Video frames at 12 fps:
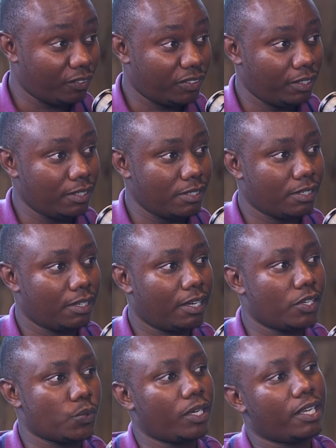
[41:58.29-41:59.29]
of things
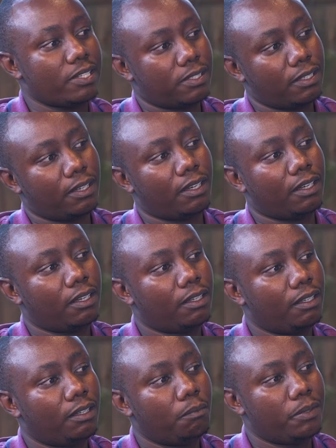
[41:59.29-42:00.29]
as well as the
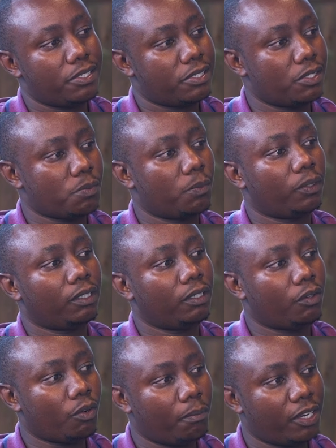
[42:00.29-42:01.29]
business
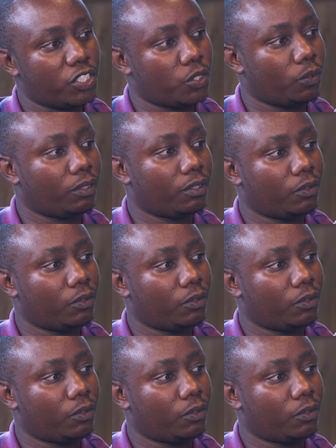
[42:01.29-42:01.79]
model commercial.